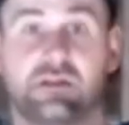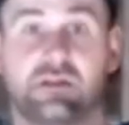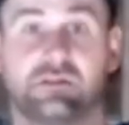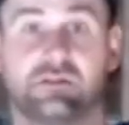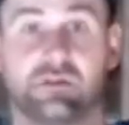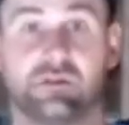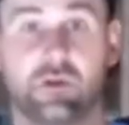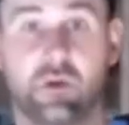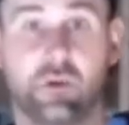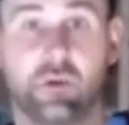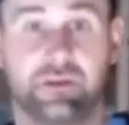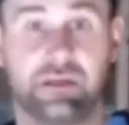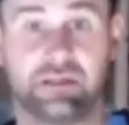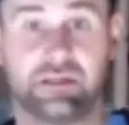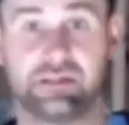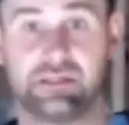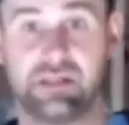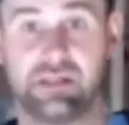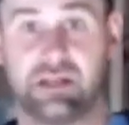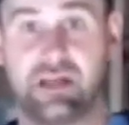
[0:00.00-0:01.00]
So the whole
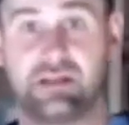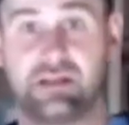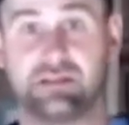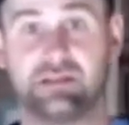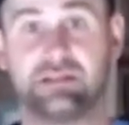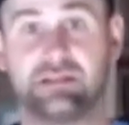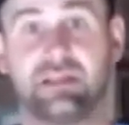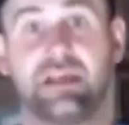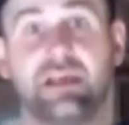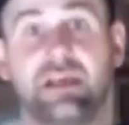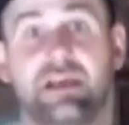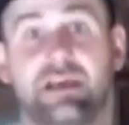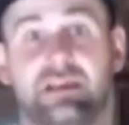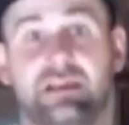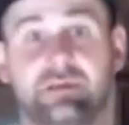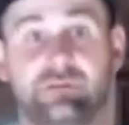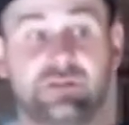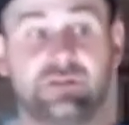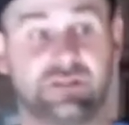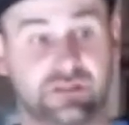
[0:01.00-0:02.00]
thing's sitting on these, and
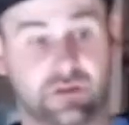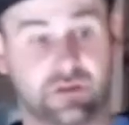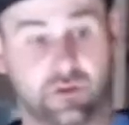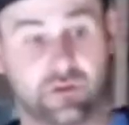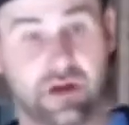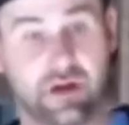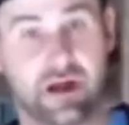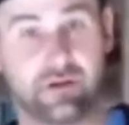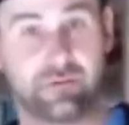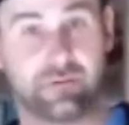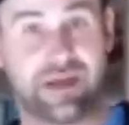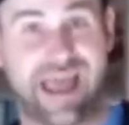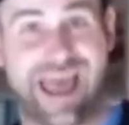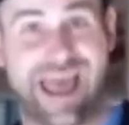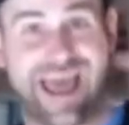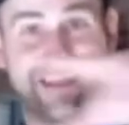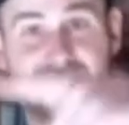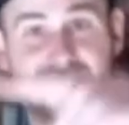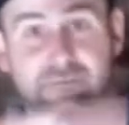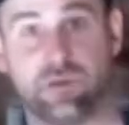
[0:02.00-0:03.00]
then we just go around and we
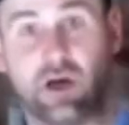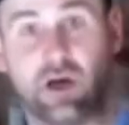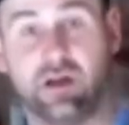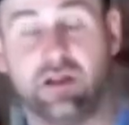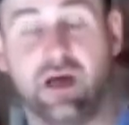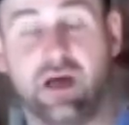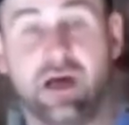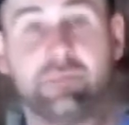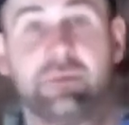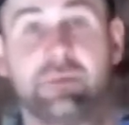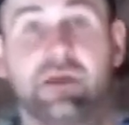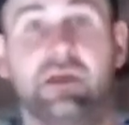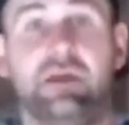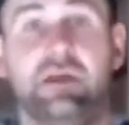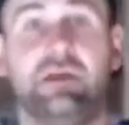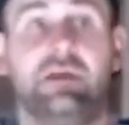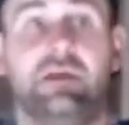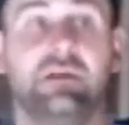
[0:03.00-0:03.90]
add them all up.